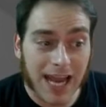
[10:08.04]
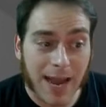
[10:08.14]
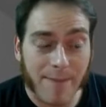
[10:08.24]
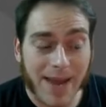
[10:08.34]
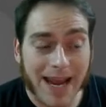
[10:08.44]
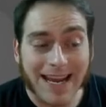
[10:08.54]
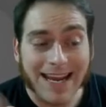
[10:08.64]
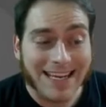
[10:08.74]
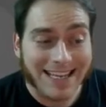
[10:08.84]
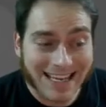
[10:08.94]
She can't paint.
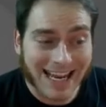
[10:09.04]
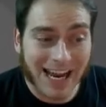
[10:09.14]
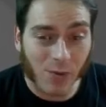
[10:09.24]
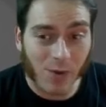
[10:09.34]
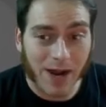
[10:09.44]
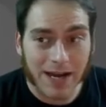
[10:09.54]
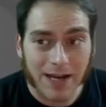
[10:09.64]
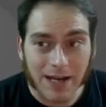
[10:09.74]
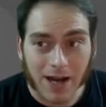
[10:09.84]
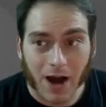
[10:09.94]
He can't write.
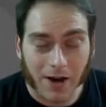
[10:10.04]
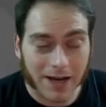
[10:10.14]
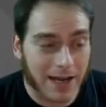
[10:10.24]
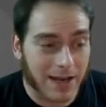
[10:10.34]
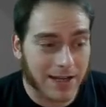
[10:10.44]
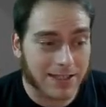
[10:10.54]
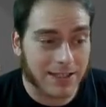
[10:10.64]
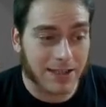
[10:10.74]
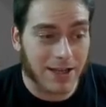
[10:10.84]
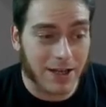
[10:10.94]
Our kid
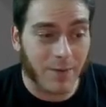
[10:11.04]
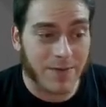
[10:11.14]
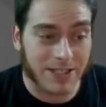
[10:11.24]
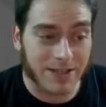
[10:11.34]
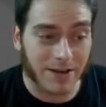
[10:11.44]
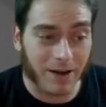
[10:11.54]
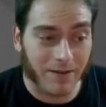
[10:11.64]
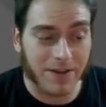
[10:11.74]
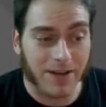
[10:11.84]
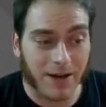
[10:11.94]
is the dumbest
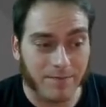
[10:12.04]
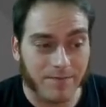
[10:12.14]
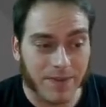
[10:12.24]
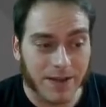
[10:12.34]
of the dumb.